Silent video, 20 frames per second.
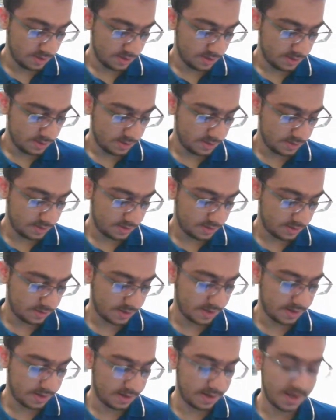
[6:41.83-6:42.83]

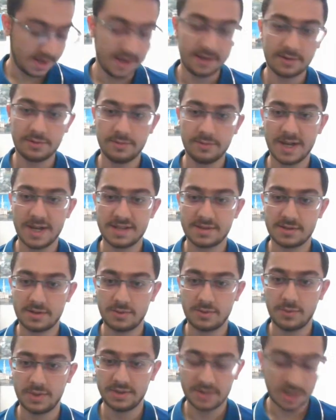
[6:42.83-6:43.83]
And hey, Cool Master,
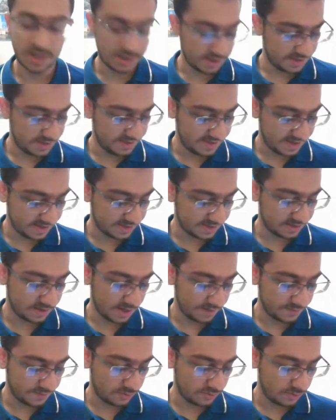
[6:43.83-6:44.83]
well, not in this
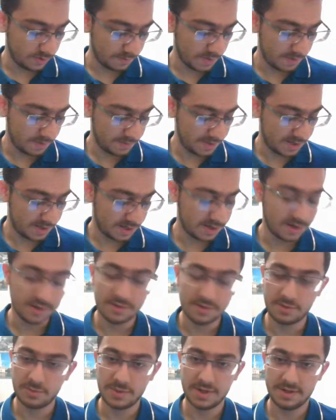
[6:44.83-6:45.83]
live stream, maybe in
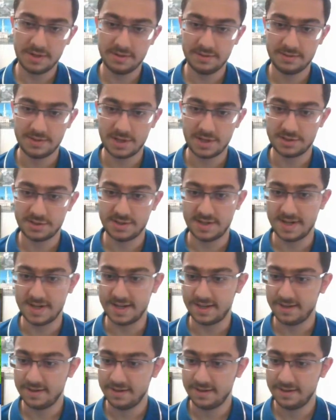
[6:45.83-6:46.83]
another one. Not today.
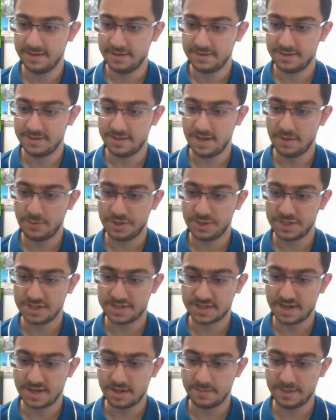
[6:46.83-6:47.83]
Today we're
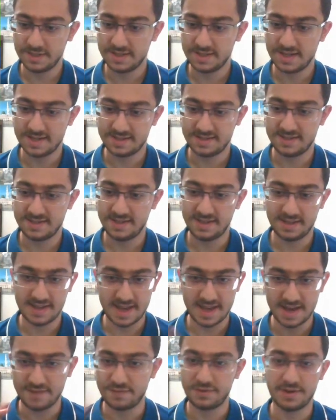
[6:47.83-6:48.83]
just going to be testing
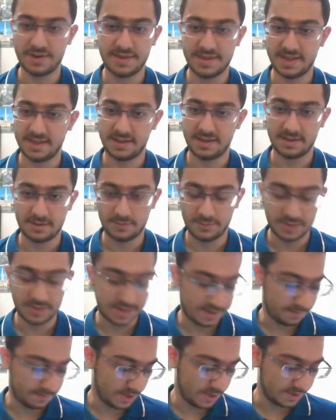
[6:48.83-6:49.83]
everything we
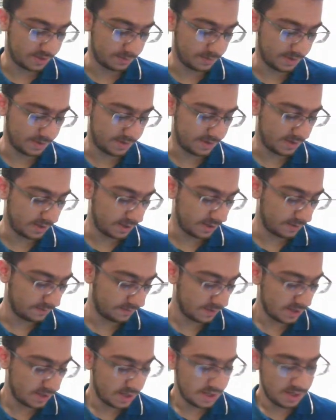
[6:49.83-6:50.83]
can possibly think of.
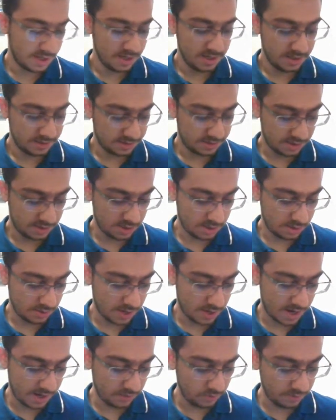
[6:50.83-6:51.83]
So
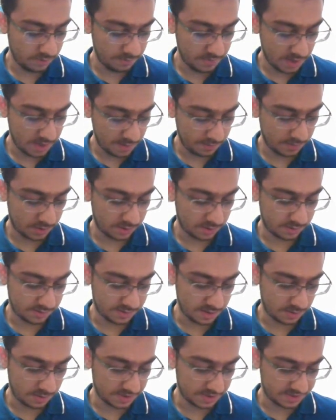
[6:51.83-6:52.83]
I remember
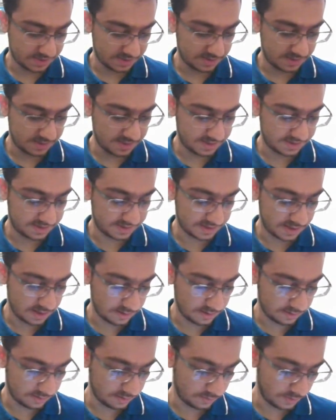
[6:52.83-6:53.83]
there was this
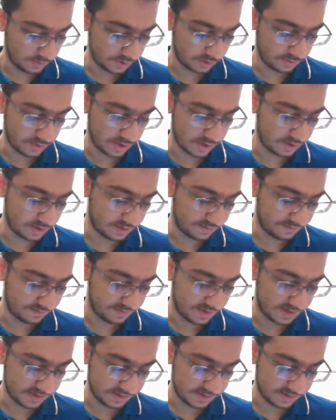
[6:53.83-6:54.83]
skill with critical
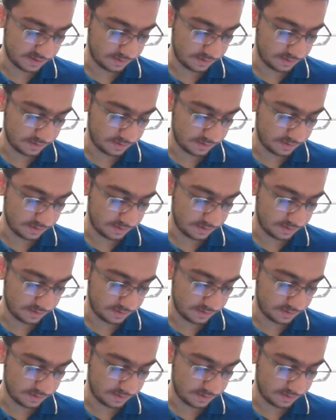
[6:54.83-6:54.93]
defense.